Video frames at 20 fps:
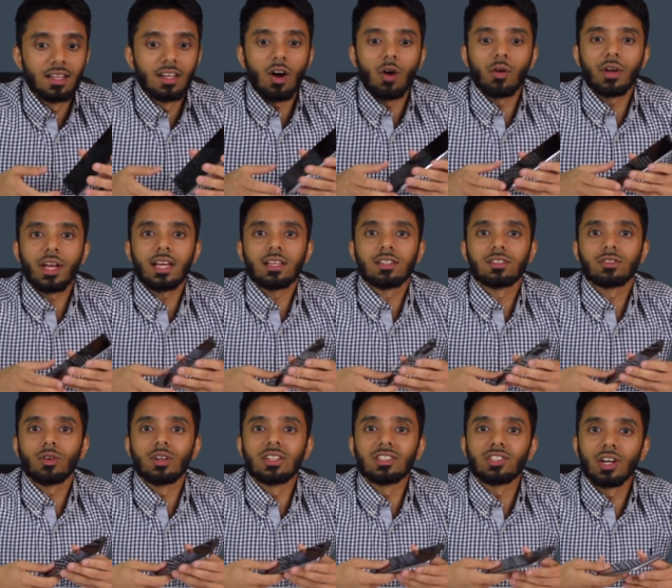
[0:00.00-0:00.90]
Okay,
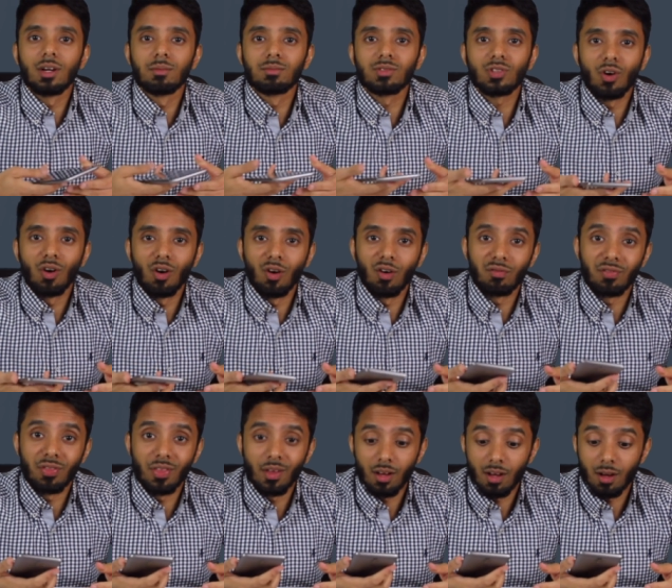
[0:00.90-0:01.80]
so in terms
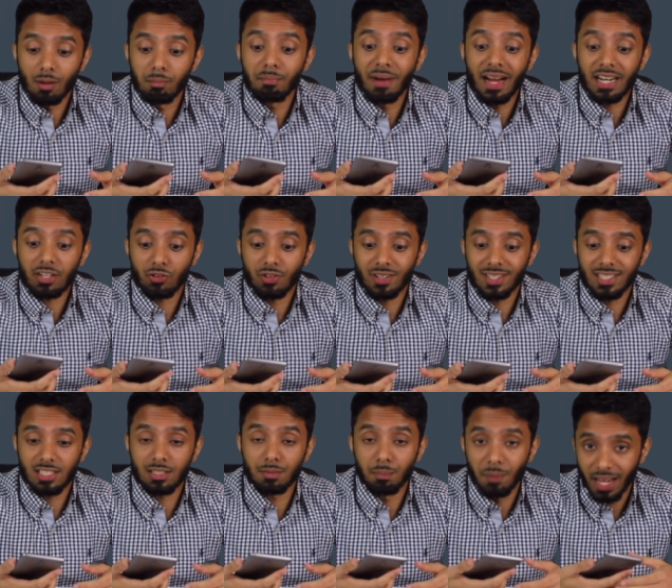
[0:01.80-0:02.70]
of the battery
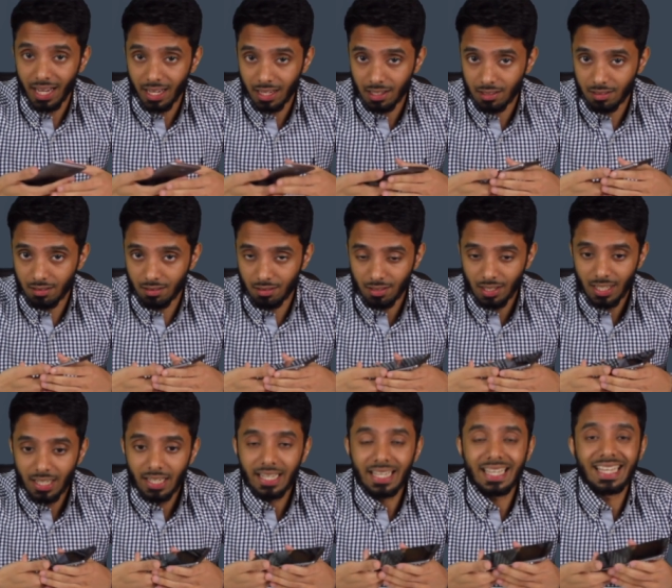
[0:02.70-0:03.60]
specs,
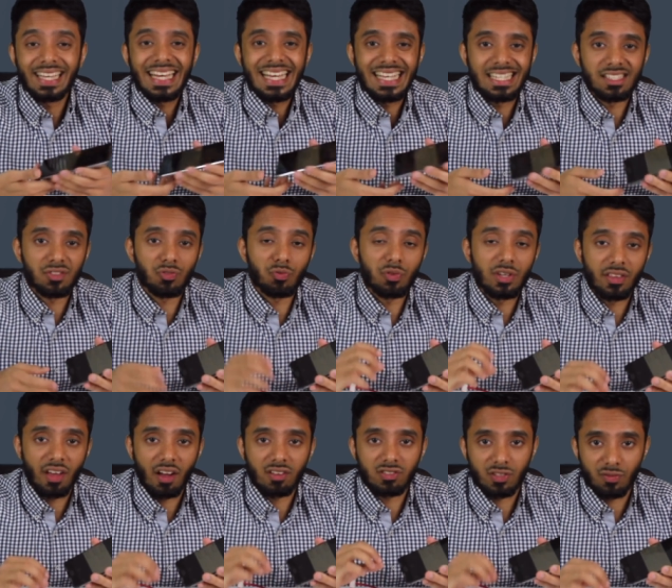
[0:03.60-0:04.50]
it is
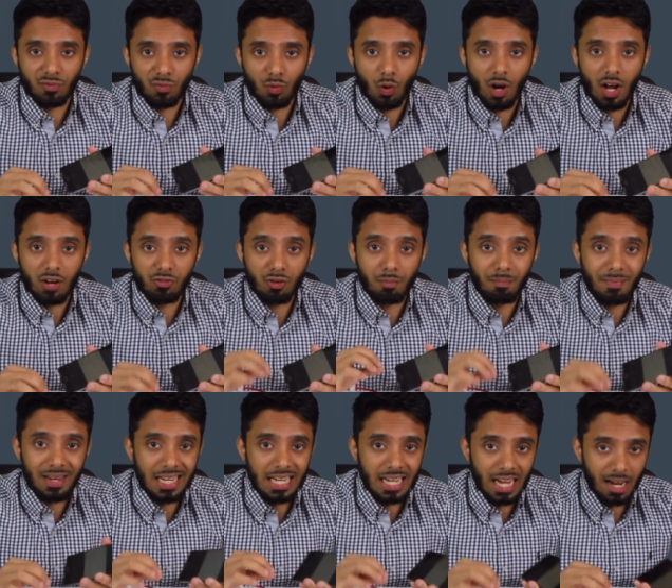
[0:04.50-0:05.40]
3400
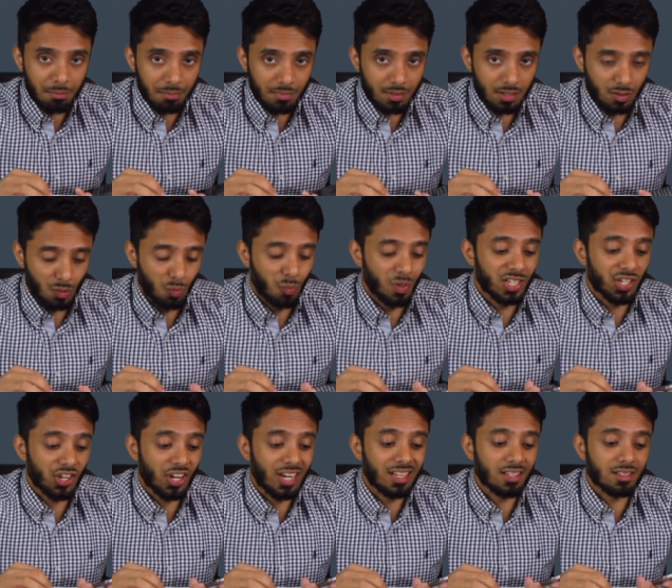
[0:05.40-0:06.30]
milliamps,
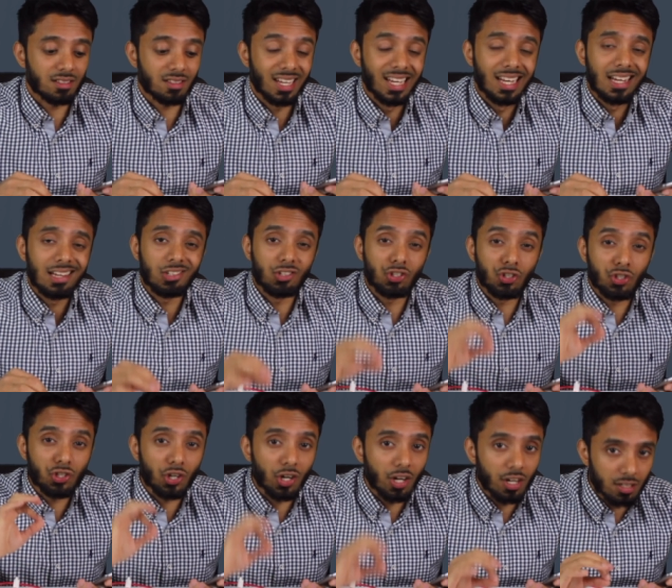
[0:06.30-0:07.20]
which is
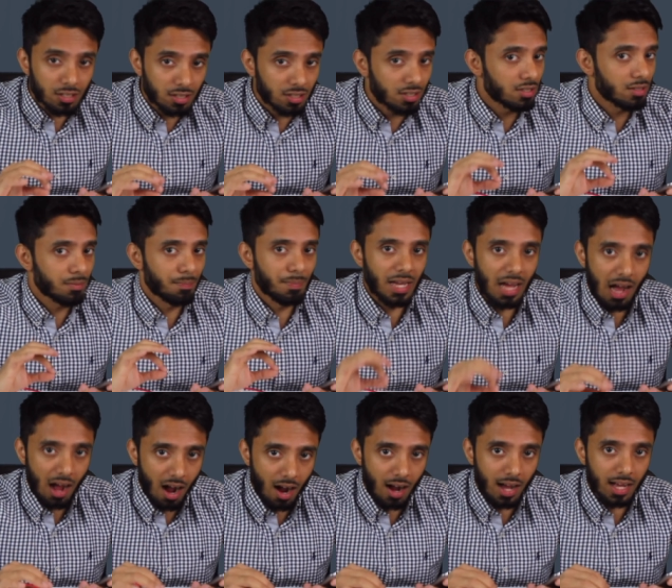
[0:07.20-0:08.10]
just
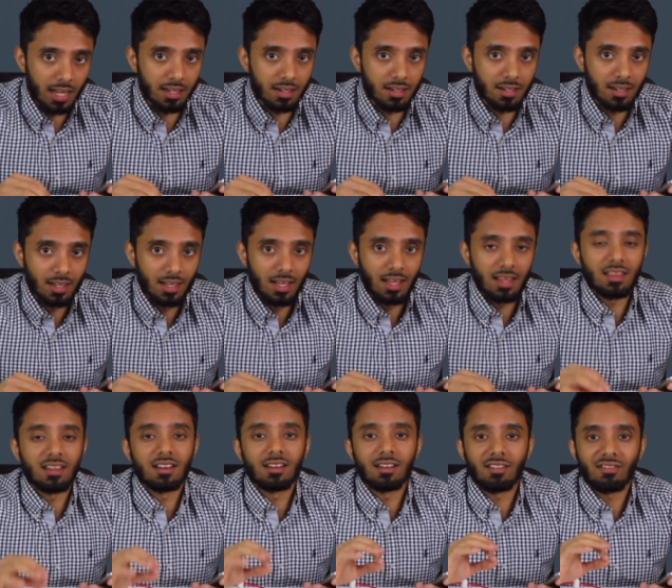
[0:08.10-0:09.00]
behind
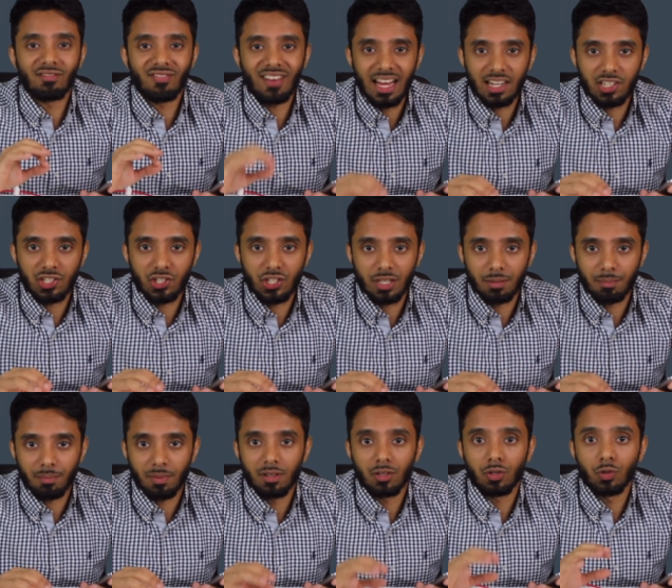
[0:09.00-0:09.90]
the
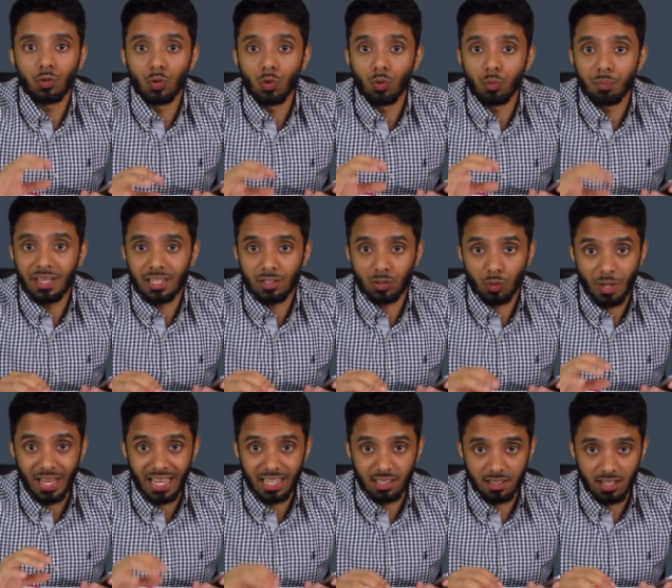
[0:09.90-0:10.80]
flagship Google Pixel
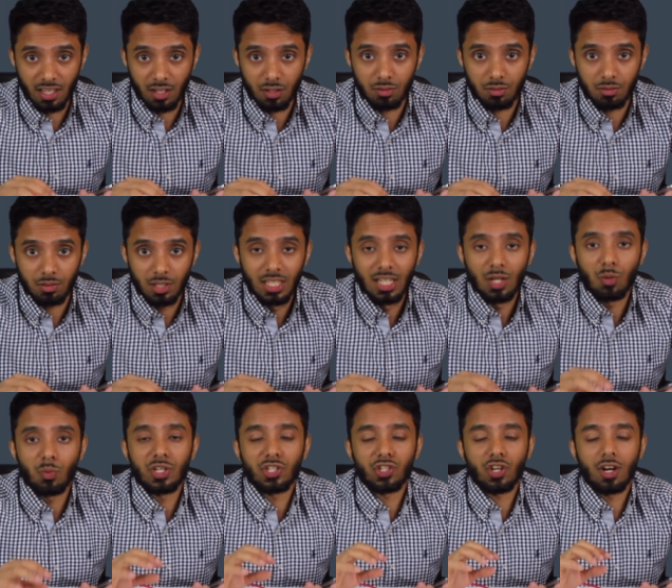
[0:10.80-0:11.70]
XL,
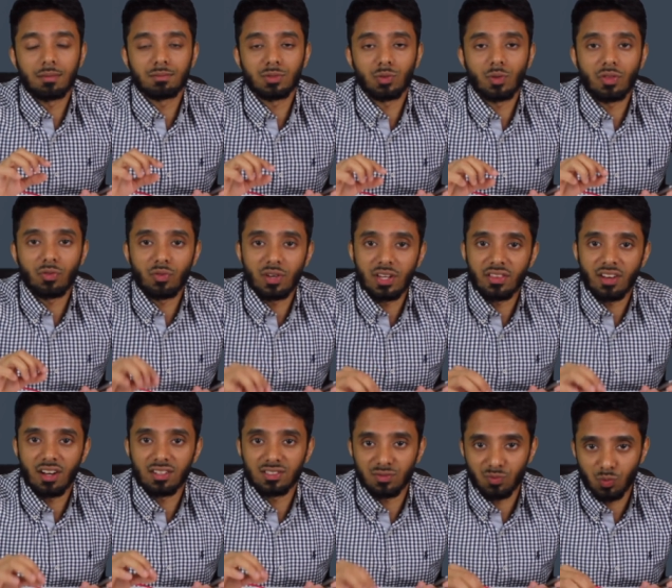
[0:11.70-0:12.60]
which comes with
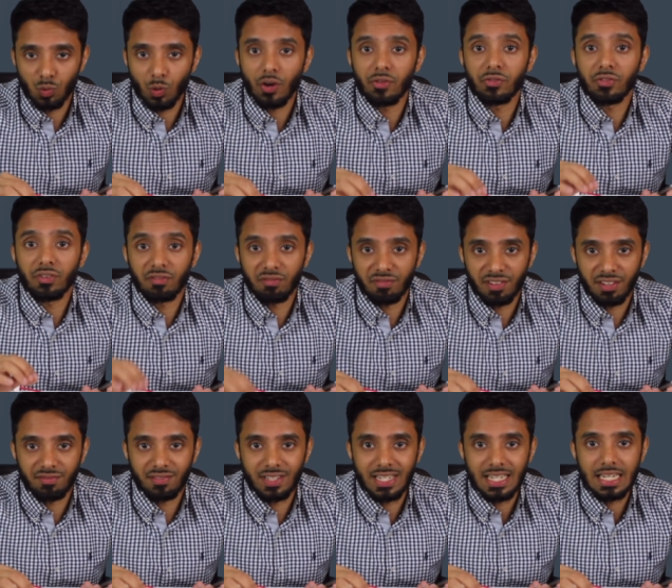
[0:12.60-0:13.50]

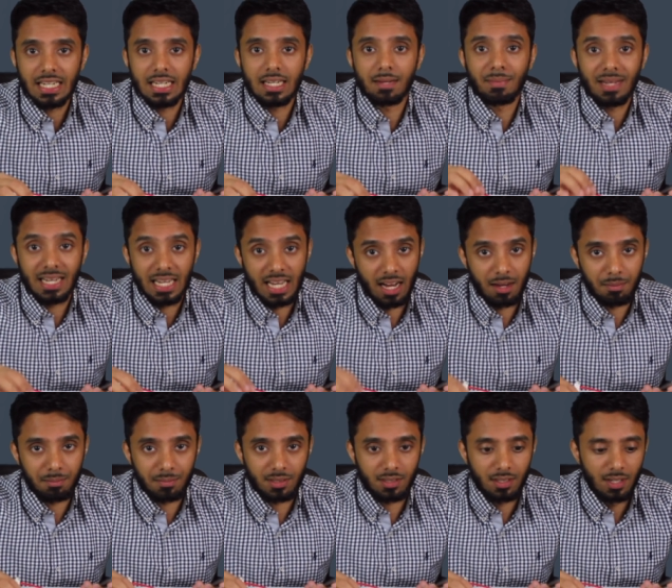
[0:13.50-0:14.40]
3450
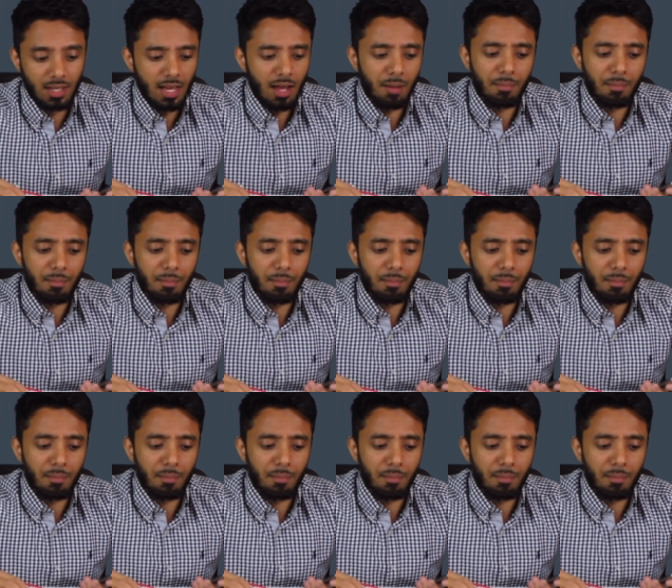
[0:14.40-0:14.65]
milliamps.